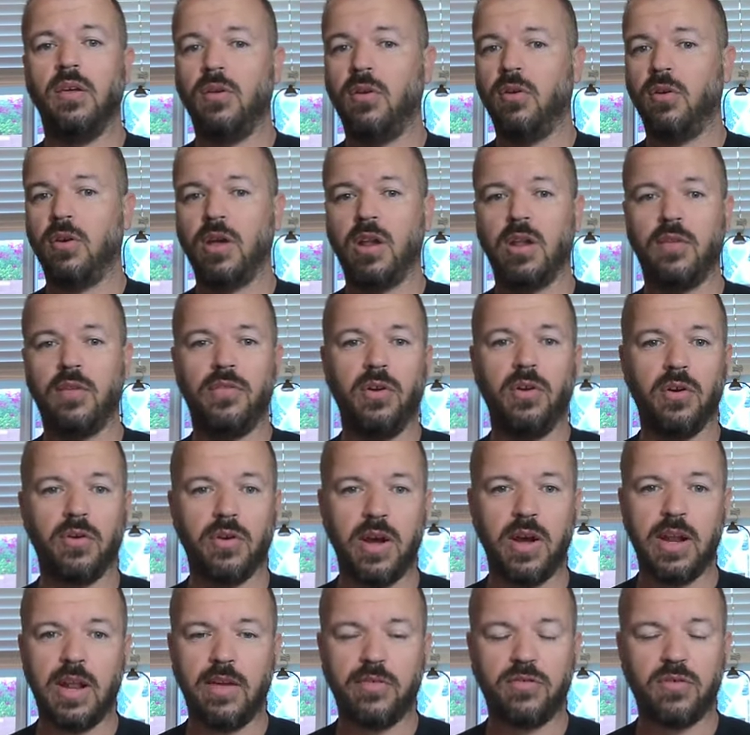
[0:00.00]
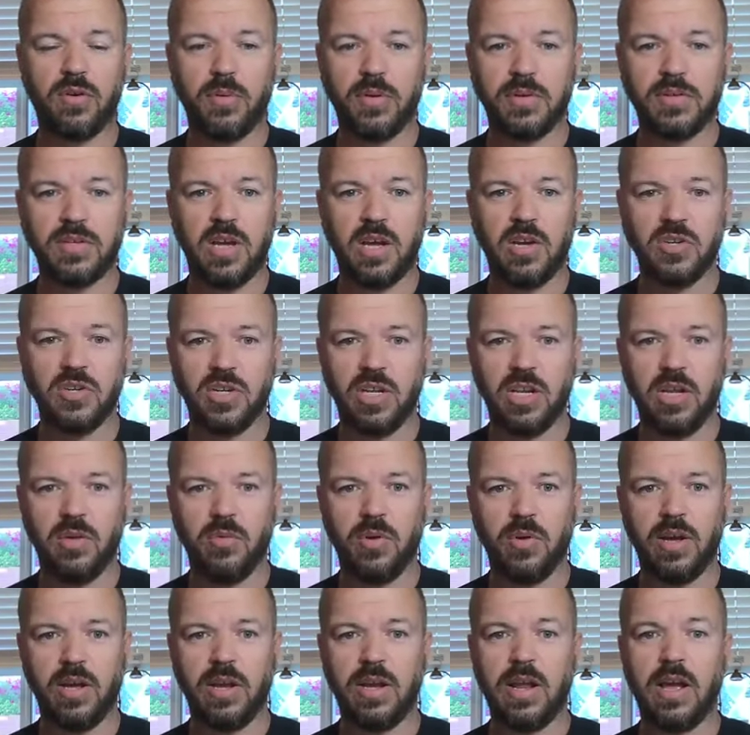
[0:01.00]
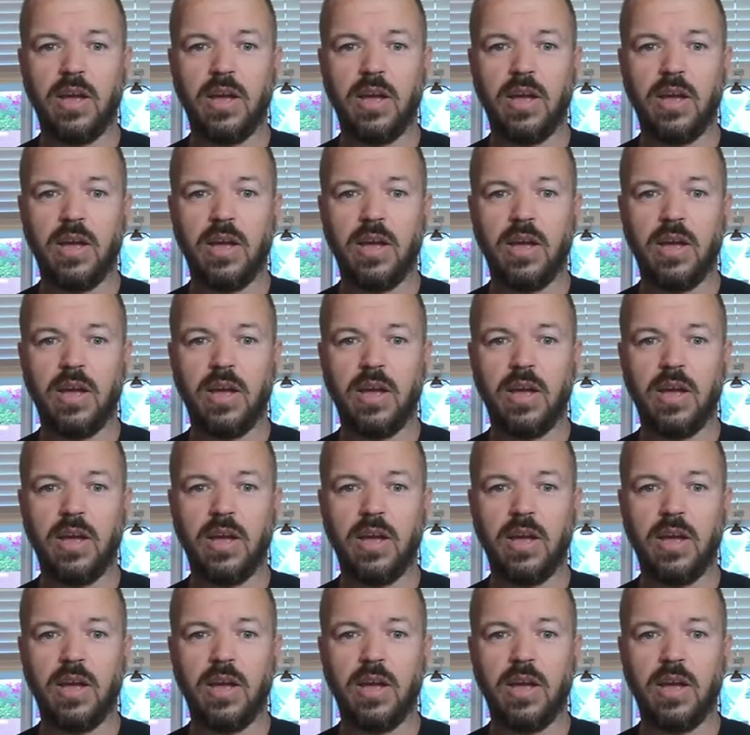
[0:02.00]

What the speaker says: You're going to feel great after a massage anyway.